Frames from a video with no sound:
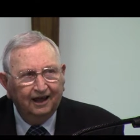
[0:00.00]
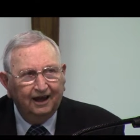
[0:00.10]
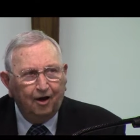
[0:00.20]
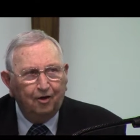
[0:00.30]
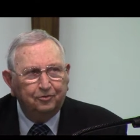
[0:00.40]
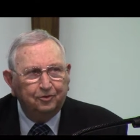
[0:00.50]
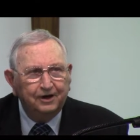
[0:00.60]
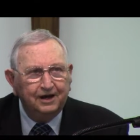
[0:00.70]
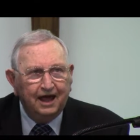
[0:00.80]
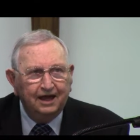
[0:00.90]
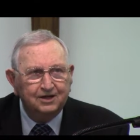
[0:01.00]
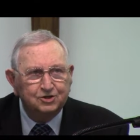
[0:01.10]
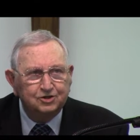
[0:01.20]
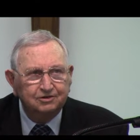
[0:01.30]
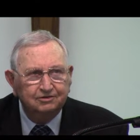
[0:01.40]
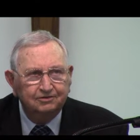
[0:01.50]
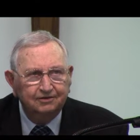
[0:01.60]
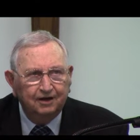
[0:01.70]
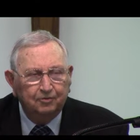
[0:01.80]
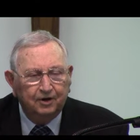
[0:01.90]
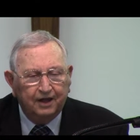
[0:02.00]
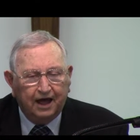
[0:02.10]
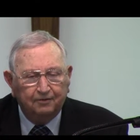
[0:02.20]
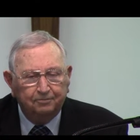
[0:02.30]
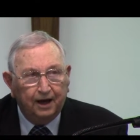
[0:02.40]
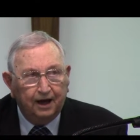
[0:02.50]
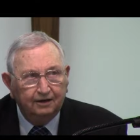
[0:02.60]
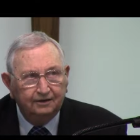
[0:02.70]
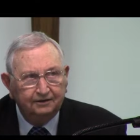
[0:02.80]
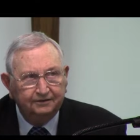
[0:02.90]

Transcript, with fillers: and all three days they were without power.